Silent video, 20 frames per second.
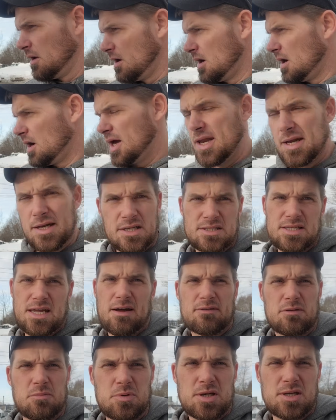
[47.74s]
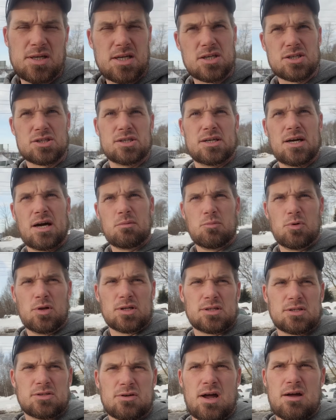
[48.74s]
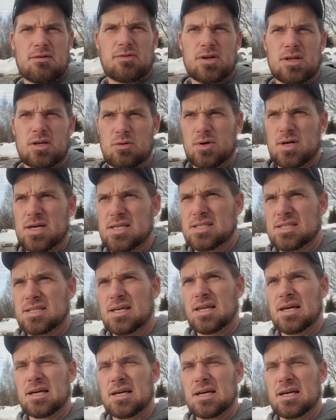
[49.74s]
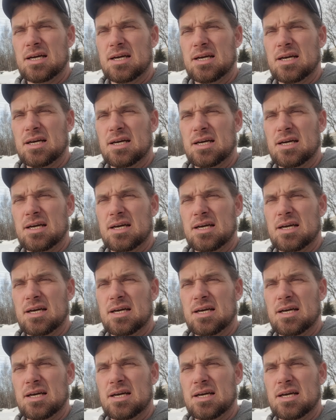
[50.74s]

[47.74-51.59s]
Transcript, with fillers: And it doesn't have to be in Nizhny. I'm willing to drive a little ways. I like looking at equipment.